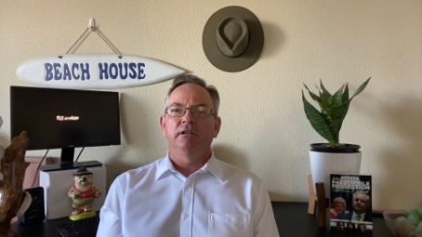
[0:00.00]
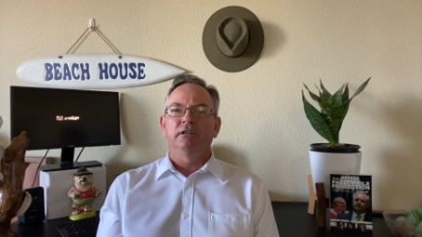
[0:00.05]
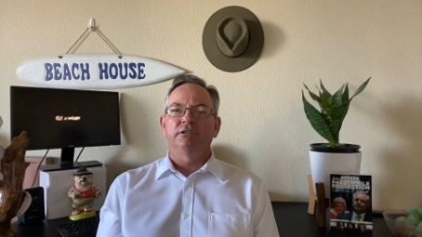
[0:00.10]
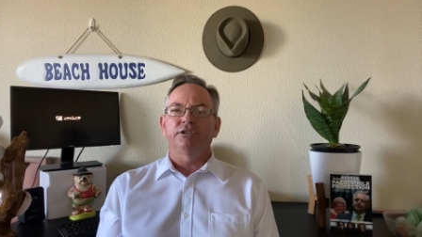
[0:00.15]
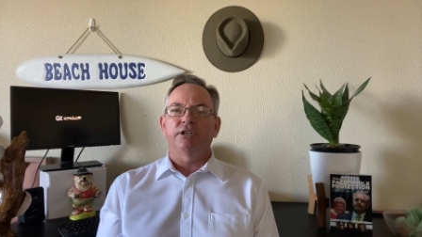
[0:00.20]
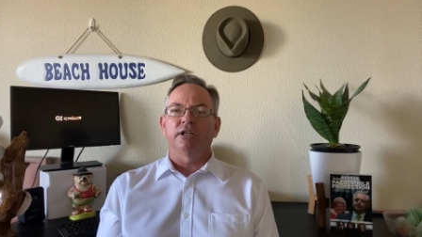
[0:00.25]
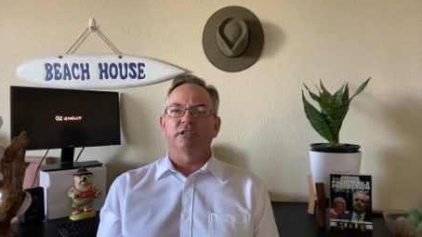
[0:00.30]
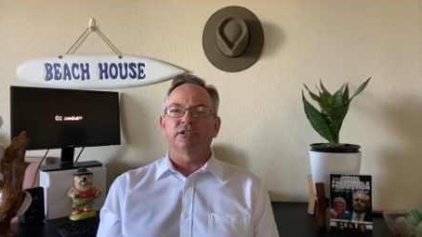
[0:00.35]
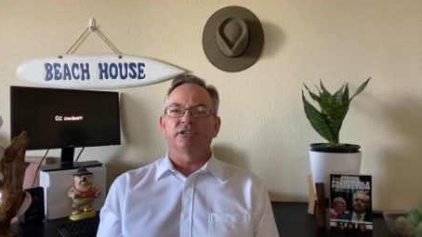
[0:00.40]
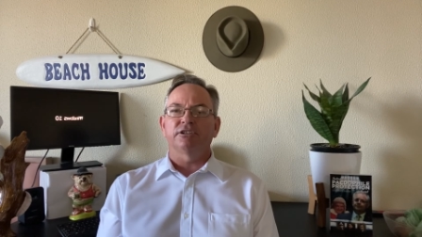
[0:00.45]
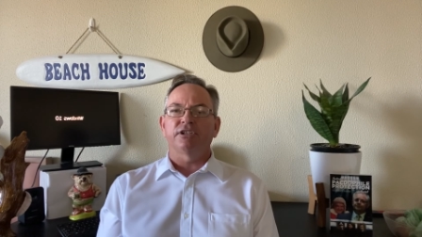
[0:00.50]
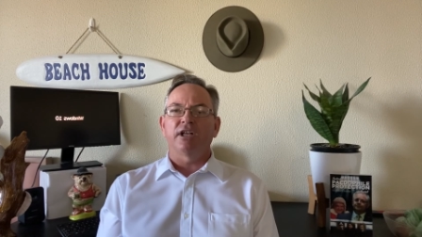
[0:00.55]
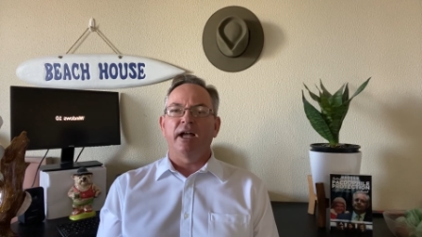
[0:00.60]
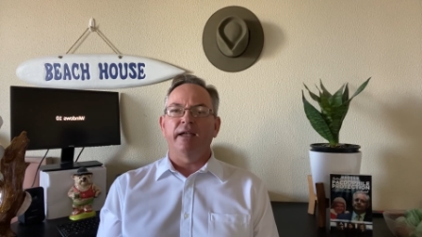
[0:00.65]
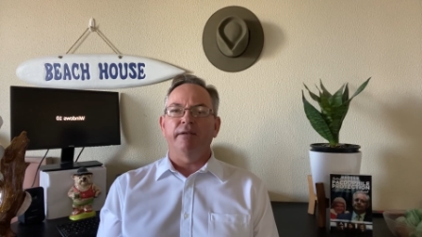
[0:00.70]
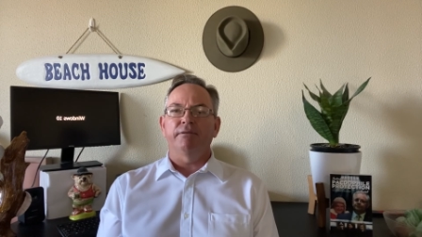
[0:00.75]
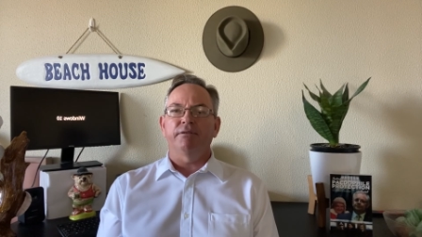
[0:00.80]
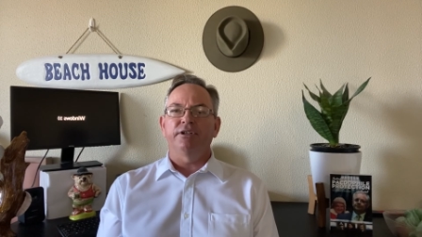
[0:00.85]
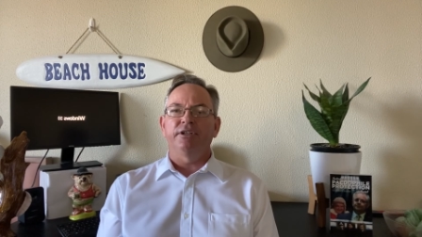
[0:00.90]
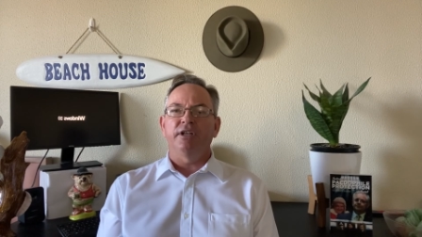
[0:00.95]
Justice
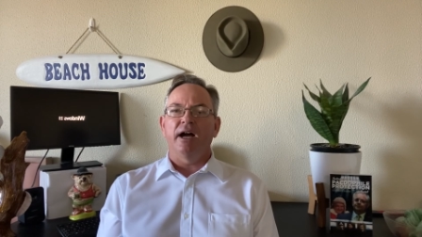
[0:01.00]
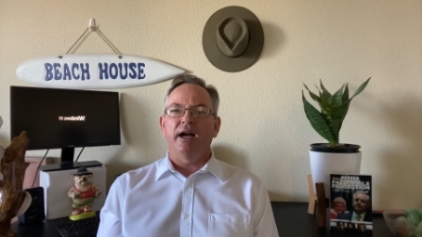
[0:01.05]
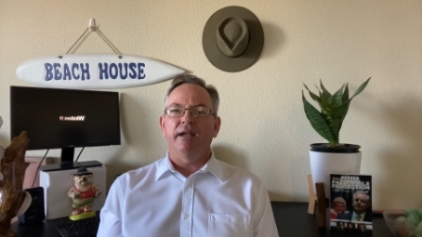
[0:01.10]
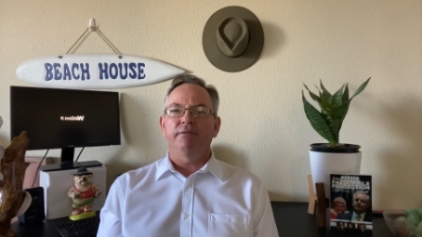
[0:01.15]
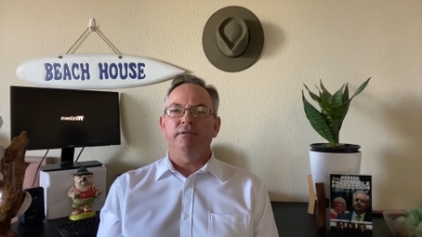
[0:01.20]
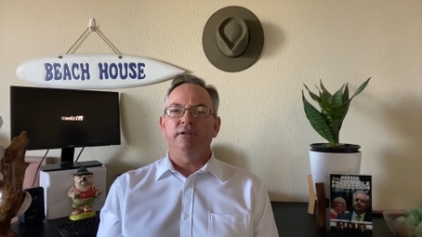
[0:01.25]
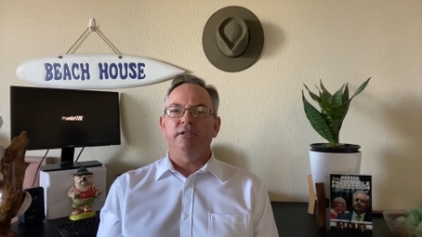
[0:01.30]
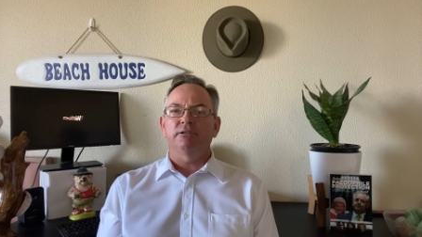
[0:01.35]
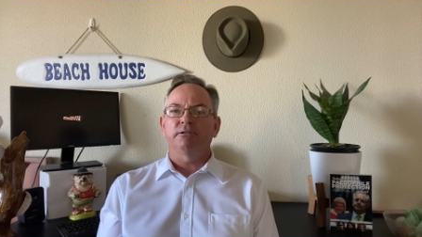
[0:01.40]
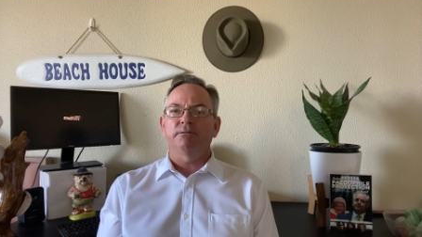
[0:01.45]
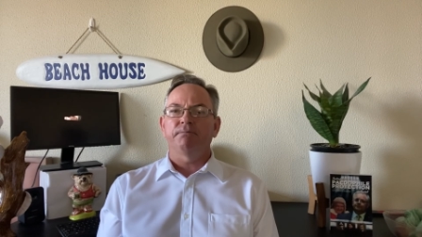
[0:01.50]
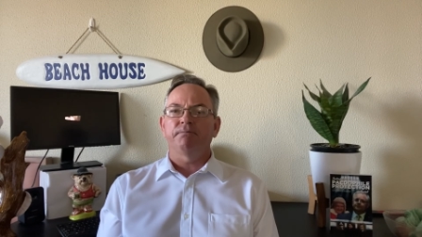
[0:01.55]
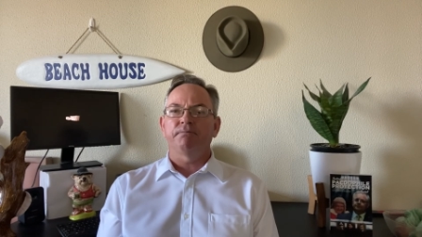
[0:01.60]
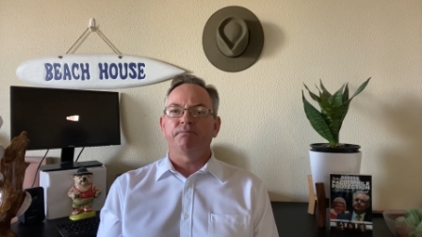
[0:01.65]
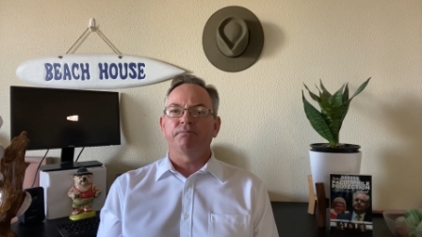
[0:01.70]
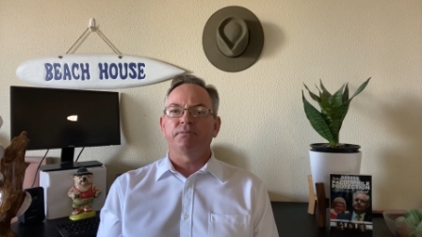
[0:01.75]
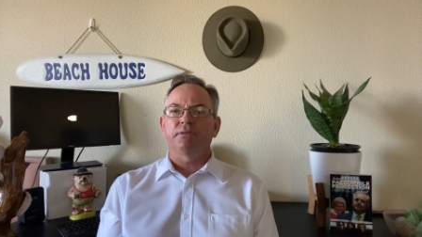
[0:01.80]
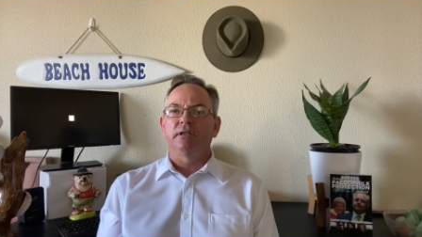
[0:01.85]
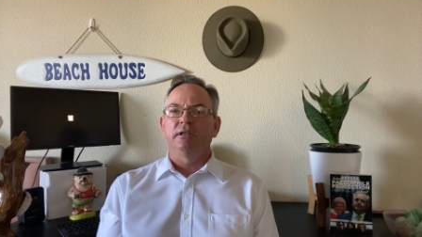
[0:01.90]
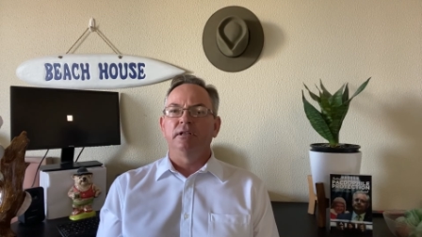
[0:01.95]
David Davies
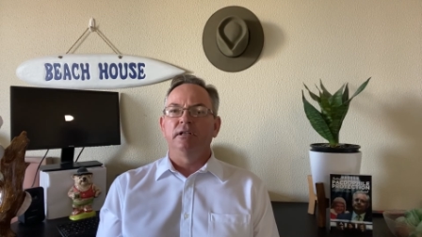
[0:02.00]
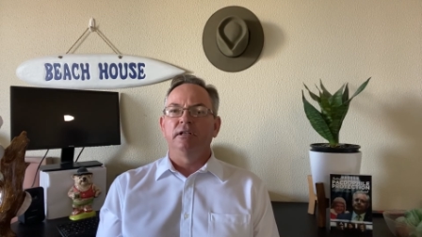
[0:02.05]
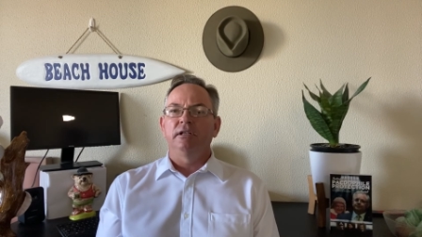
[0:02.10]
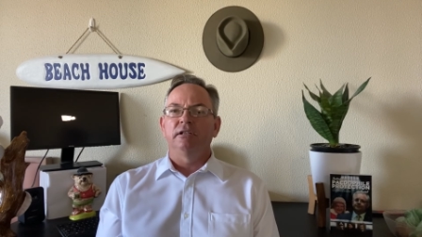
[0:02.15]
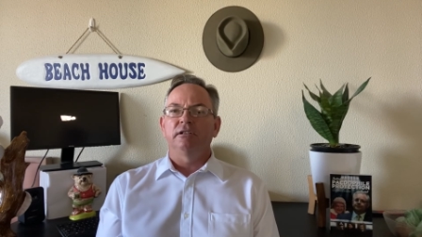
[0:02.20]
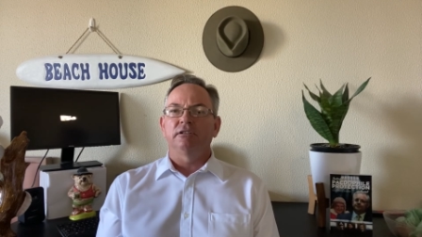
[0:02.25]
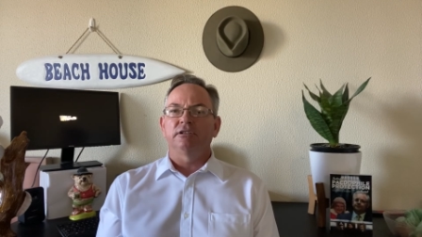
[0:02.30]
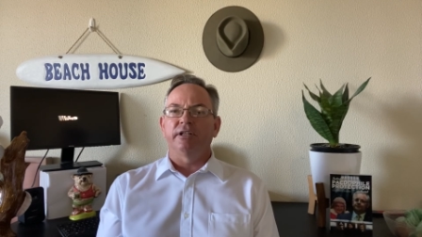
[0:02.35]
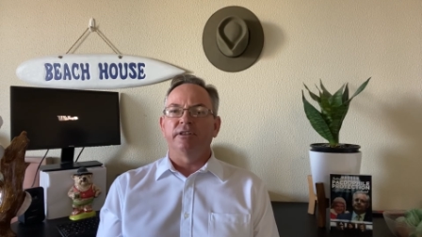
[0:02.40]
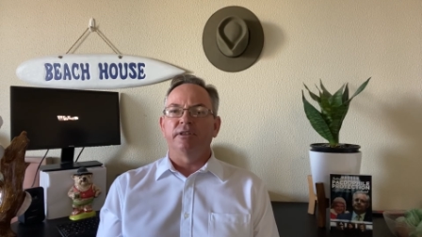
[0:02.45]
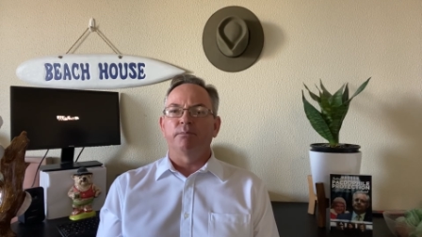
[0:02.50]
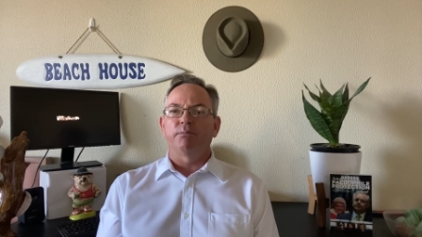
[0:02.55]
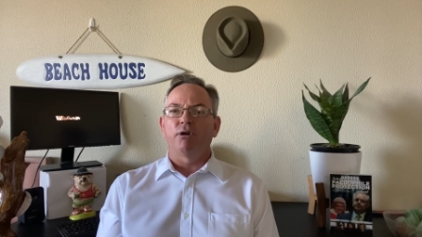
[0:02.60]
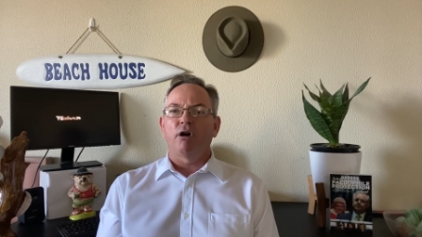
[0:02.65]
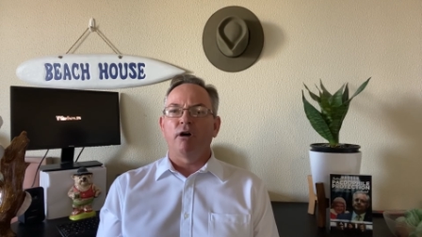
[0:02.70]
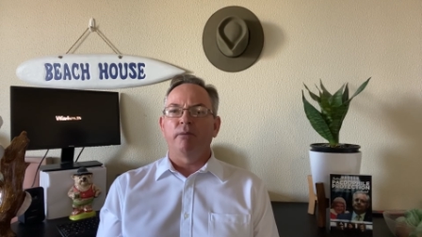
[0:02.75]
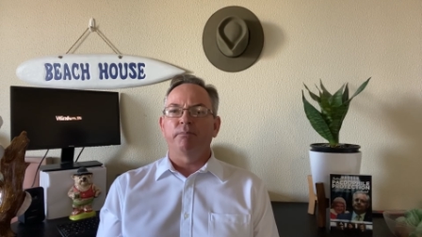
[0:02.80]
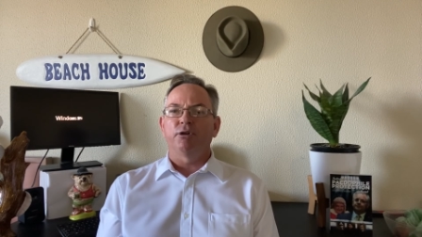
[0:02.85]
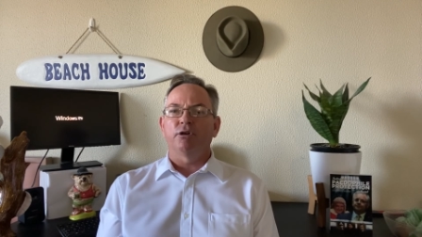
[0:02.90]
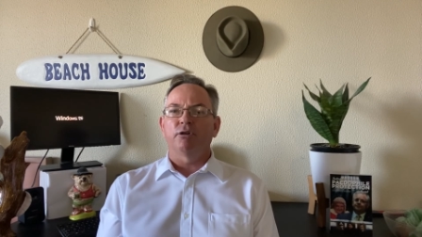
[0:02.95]
said the
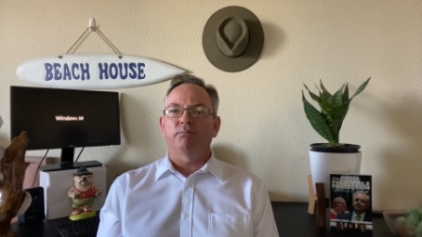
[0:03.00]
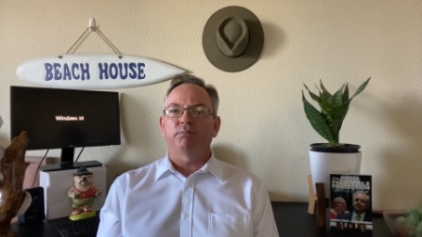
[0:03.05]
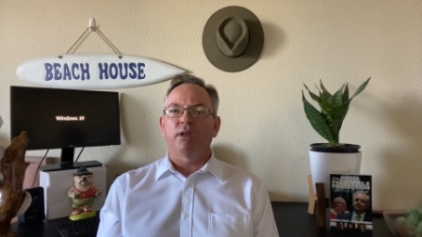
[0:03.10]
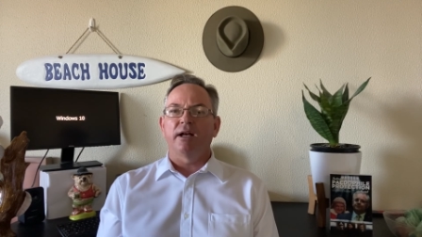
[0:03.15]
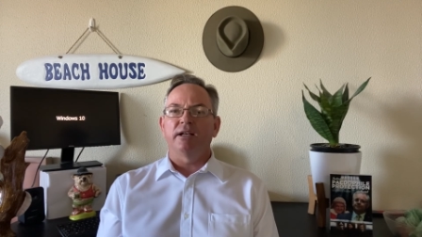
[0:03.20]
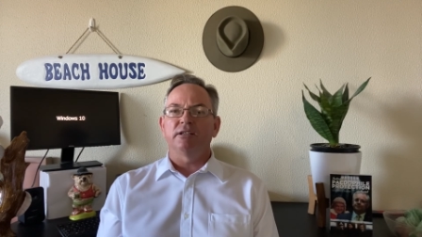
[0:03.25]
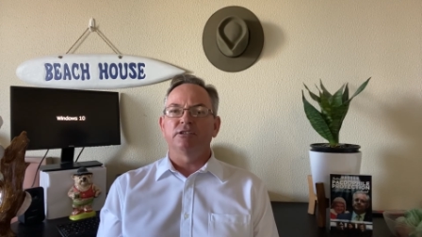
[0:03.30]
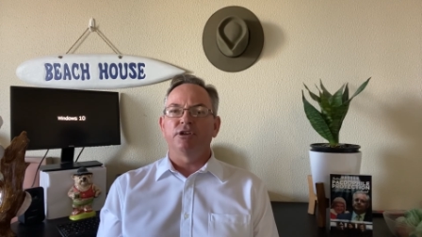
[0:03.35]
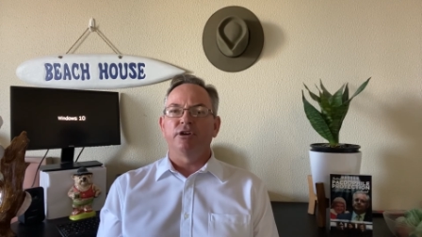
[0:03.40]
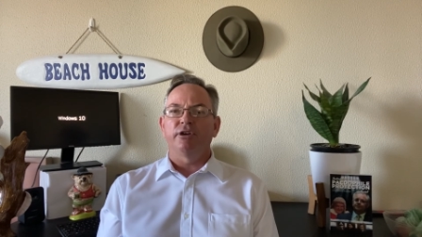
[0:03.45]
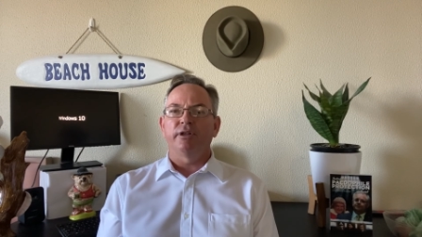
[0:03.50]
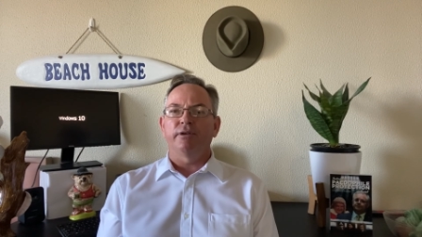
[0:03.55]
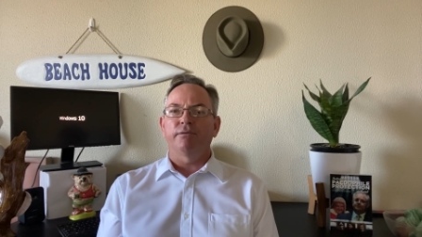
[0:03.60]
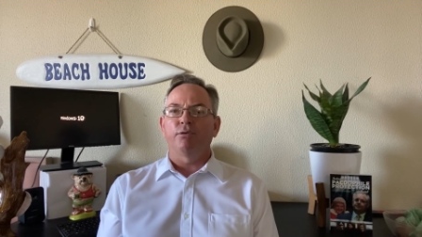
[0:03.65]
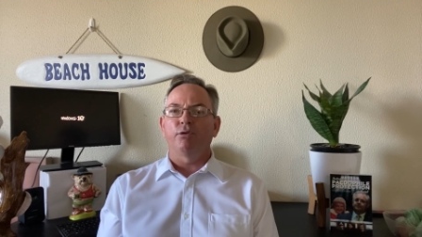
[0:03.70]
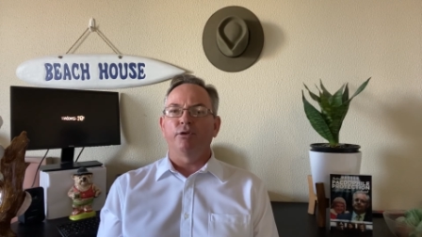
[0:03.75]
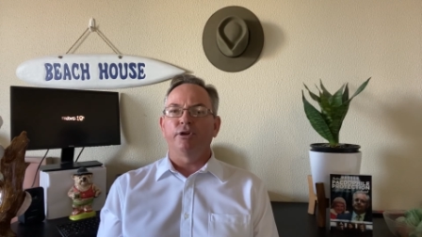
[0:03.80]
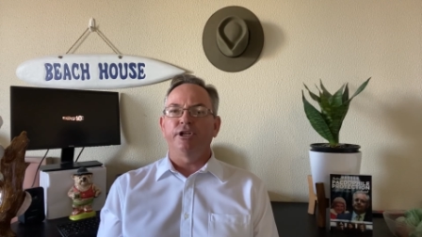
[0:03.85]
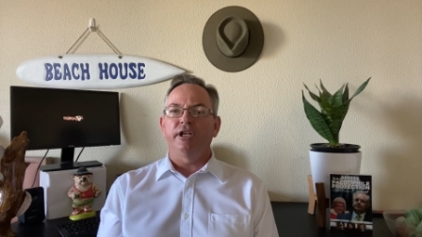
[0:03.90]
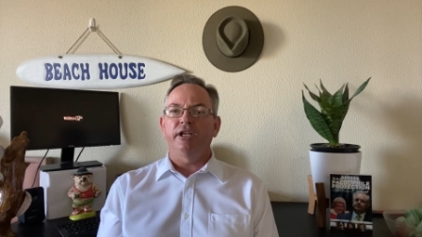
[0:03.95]
bribe took place 30 or
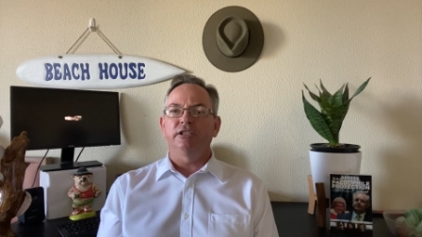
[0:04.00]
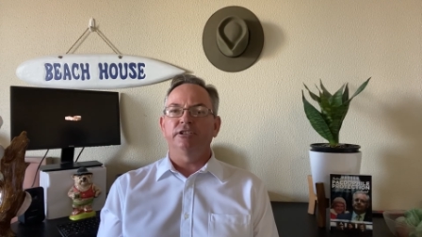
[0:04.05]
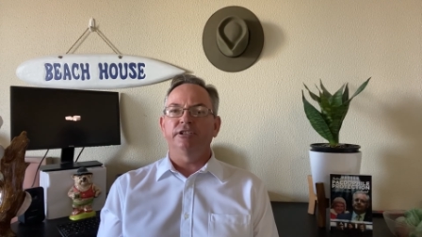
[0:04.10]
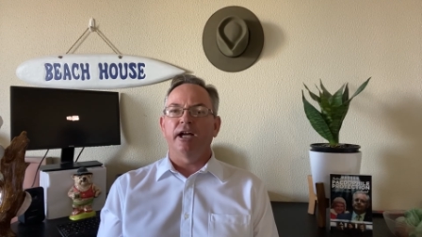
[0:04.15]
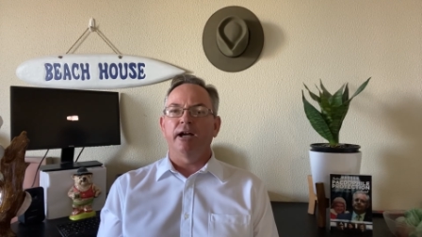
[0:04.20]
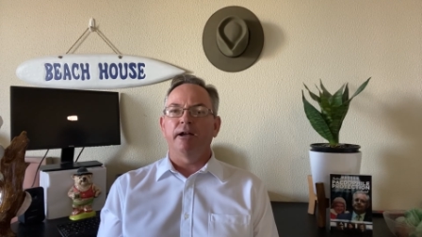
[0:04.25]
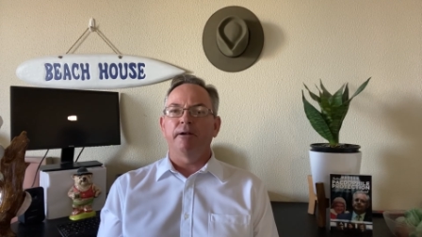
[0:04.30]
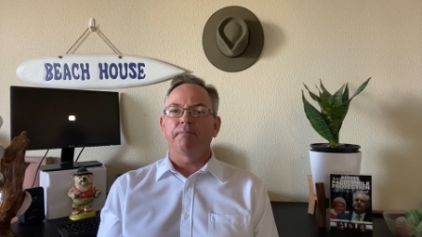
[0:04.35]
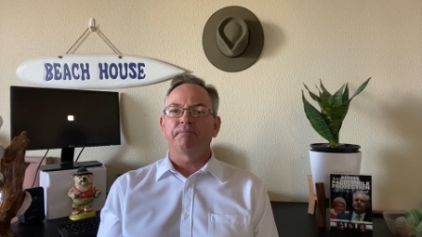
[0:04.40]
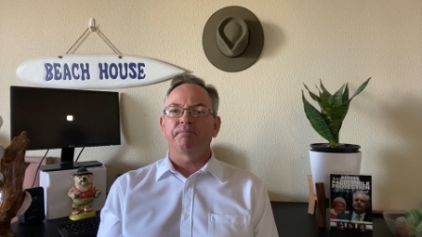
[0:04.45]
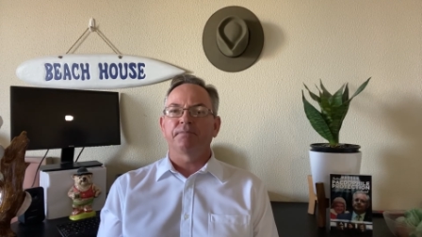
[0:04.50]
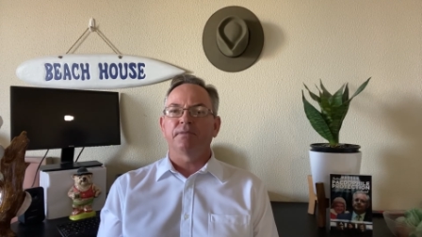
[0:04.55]
40 years ago